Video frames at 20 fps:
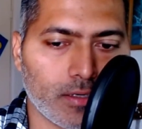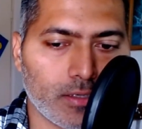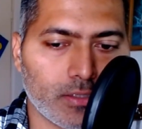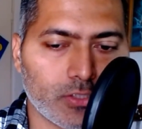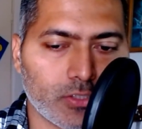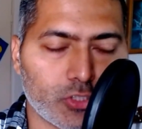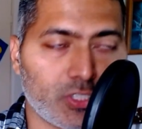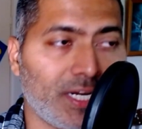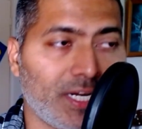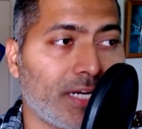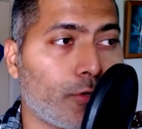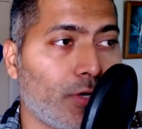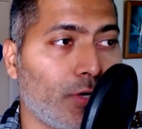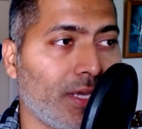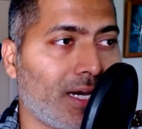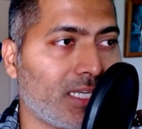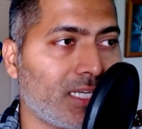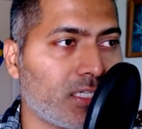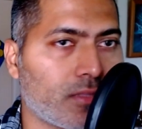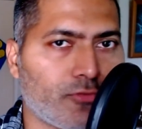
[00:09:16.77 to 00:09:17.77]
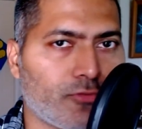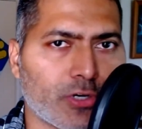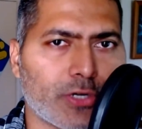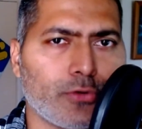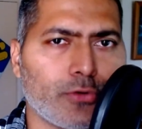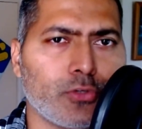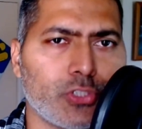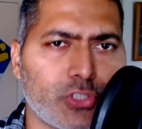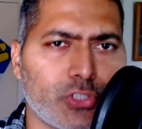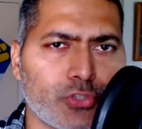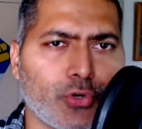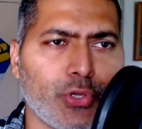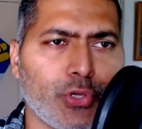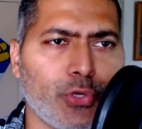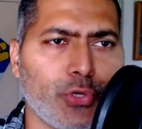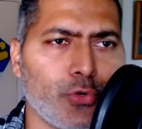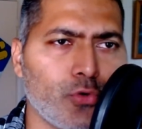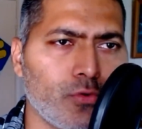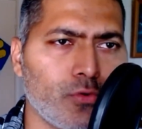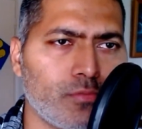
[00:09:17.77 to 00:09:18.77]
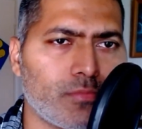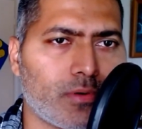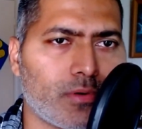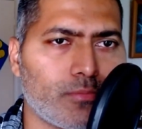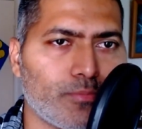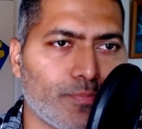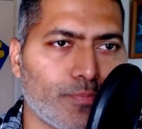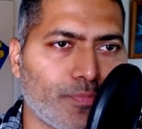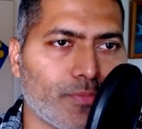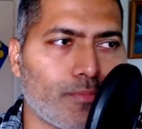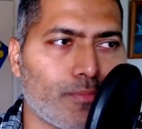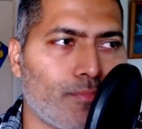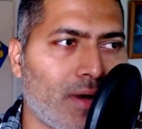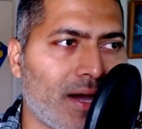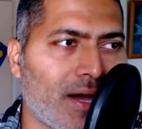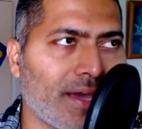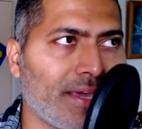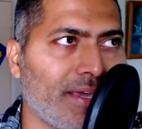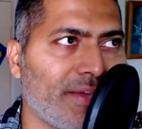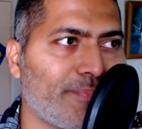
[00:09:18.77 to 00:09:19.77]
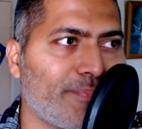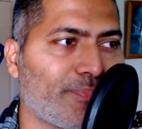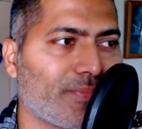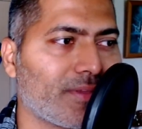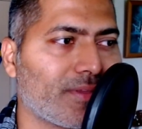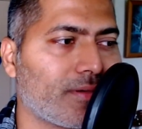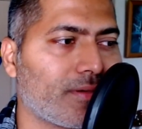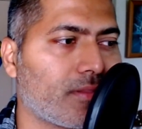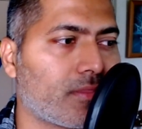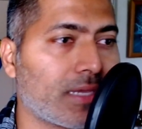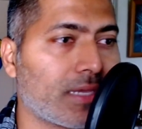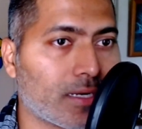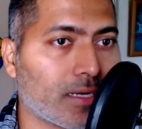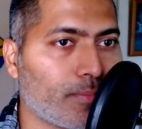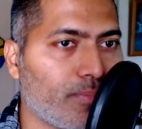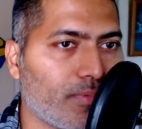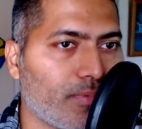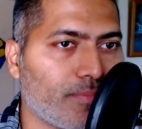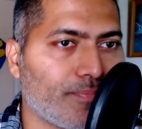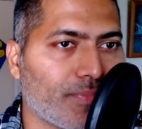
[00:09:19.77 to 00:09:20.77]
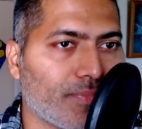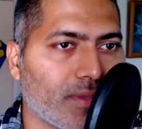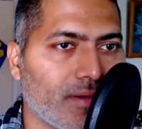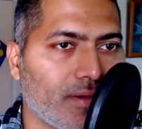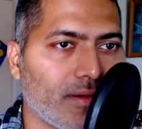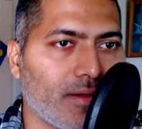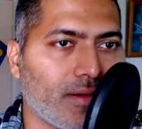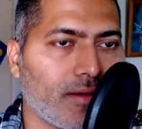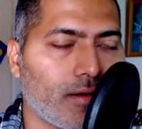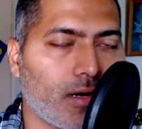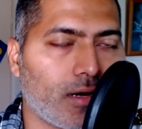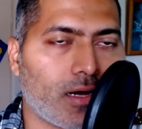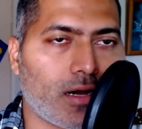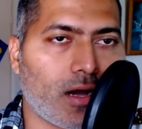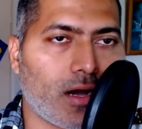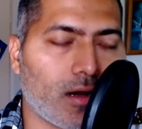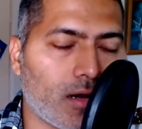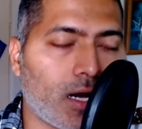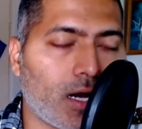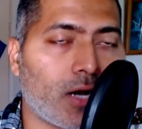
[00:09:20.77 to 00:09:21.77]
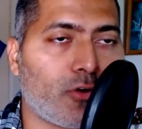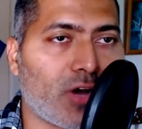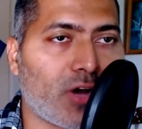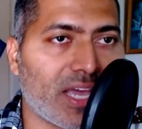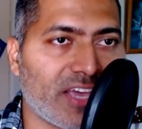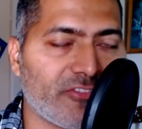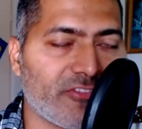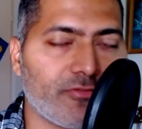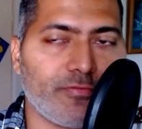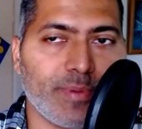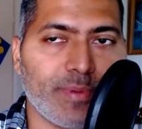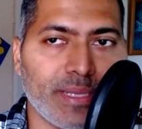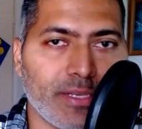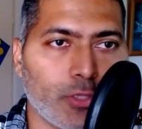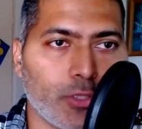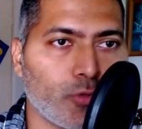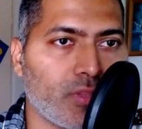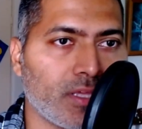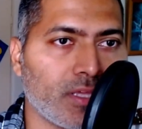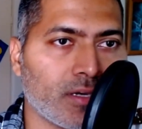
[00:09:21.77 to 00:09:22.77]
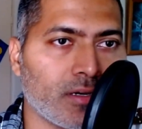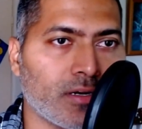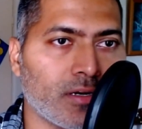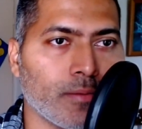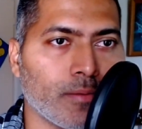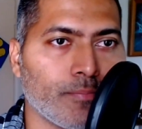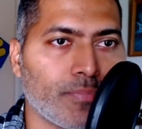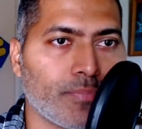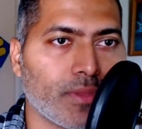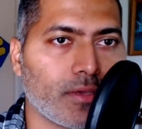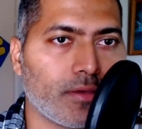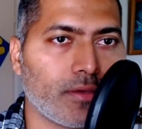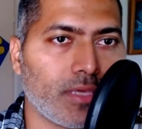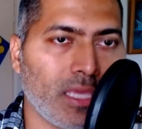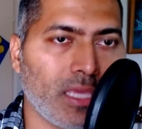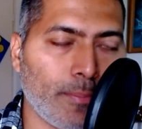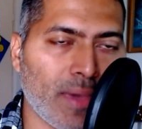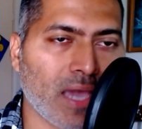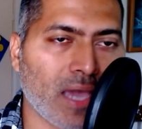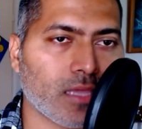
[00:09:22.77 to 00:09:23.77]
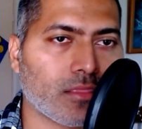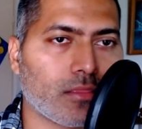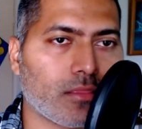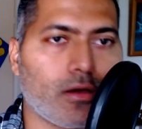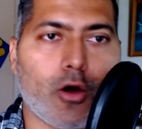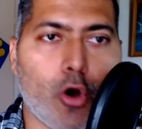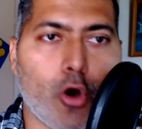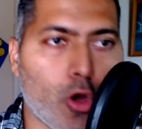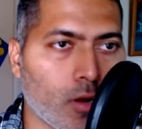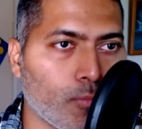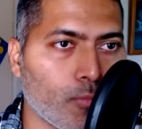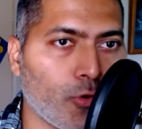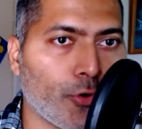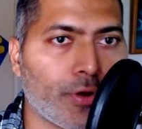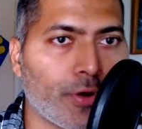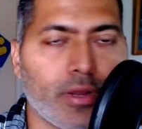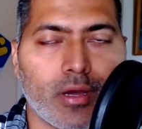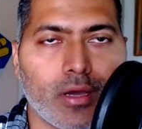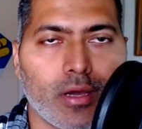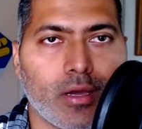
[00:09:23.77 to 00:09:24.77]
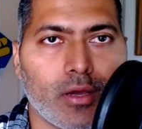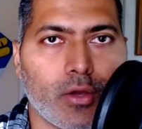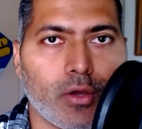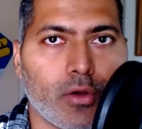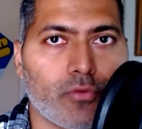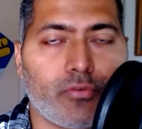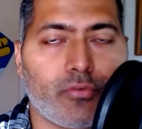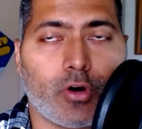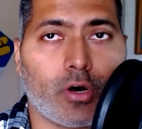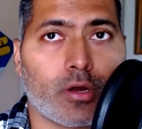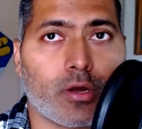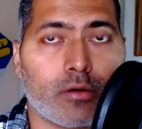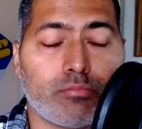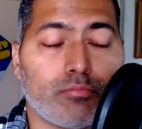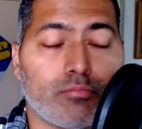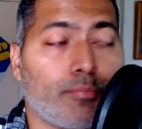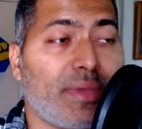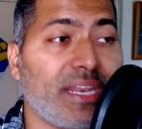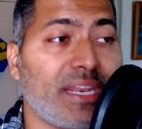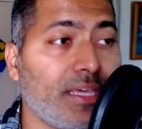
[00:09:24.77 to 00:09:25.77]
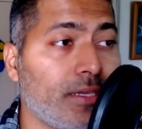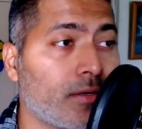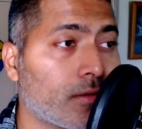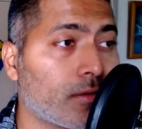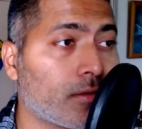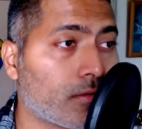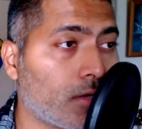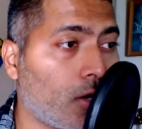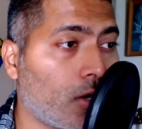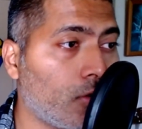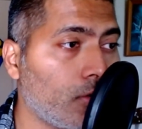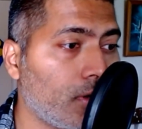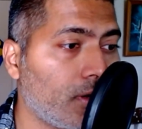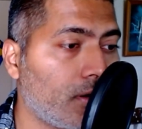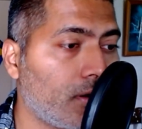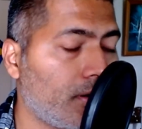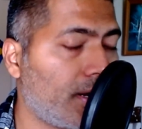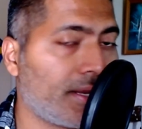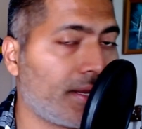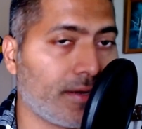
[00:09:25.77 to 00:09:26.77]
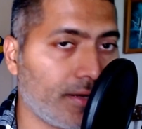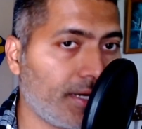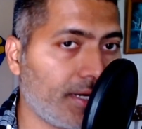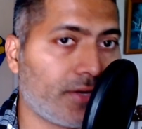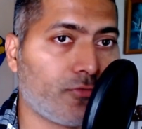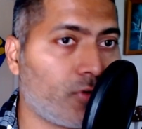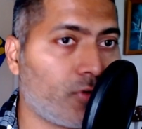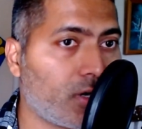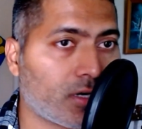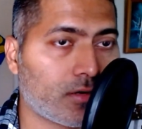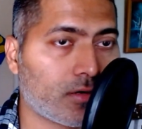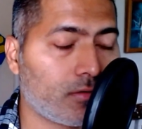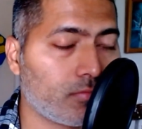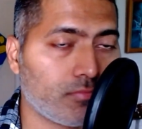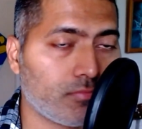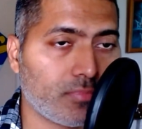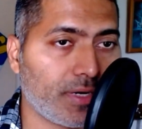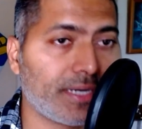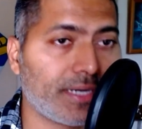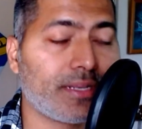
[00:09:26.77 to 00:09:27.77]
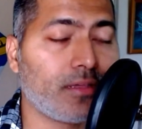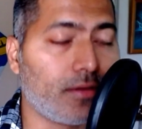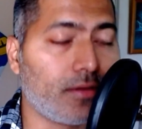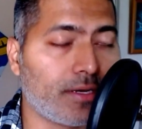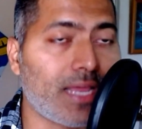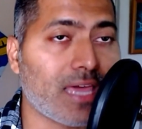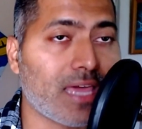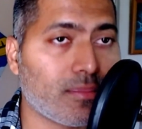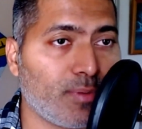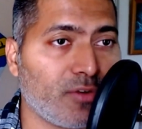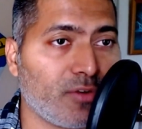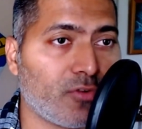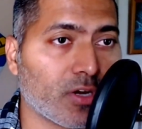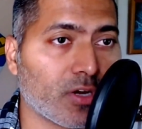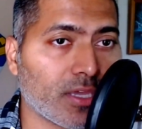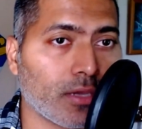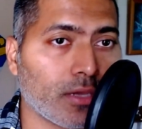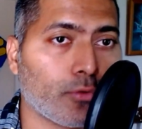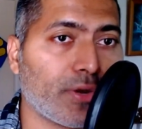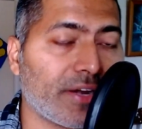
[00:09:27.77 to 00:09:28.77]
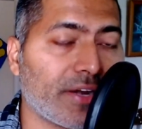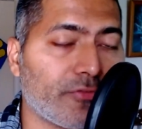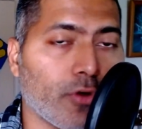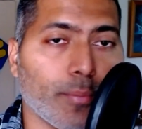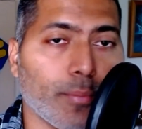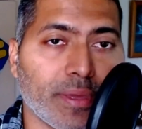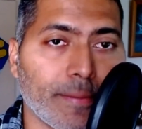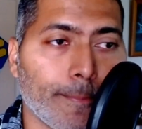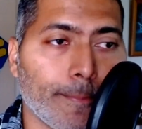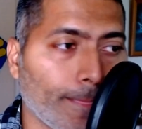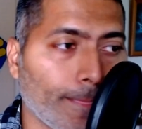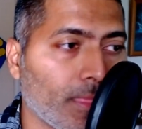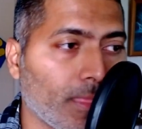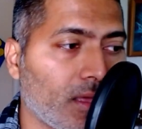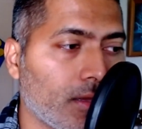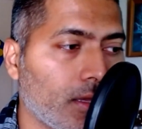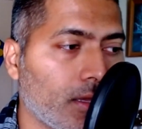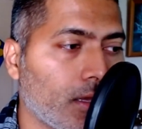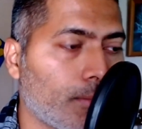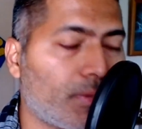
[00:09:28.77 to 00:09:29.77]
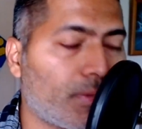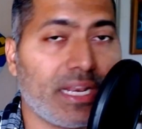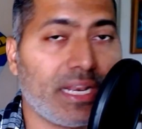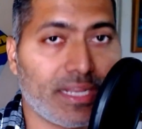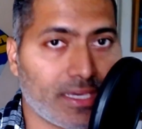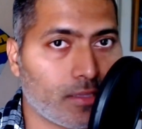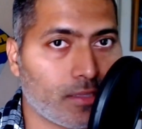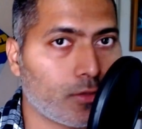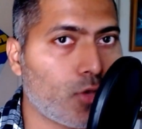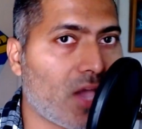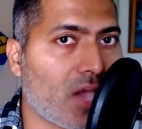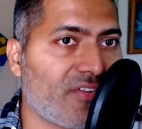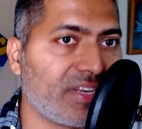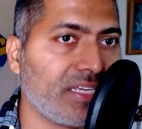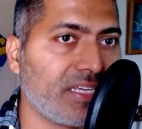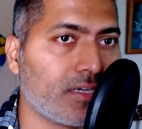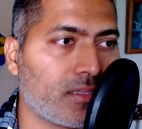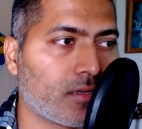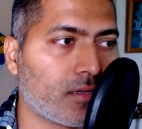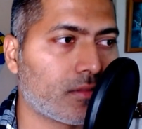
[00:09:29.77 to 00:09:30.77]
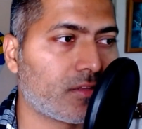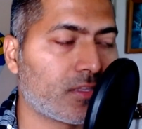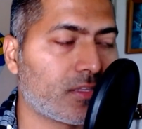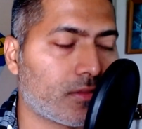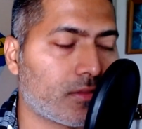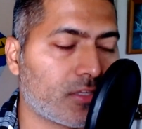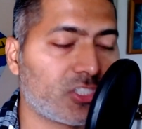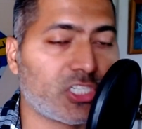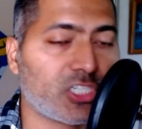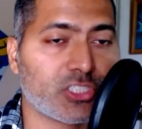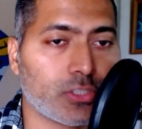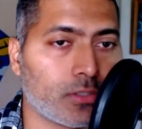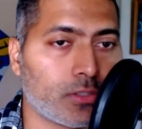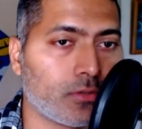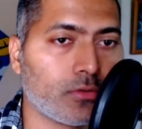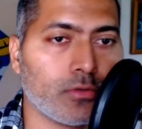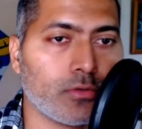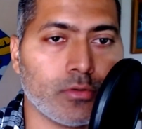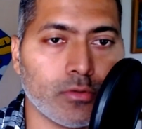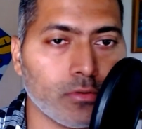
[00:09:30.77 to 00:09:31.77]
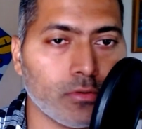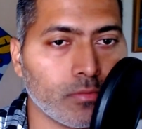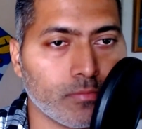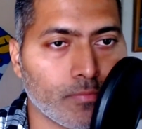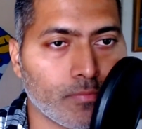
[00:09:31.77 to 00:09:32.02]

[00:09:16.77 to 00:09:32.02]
share today. I just wanted to show you my setup, how I have been using uh, Emacs org mode for many years now, and it worked, it, it has been working great for me. But in case you have any other such suggestion to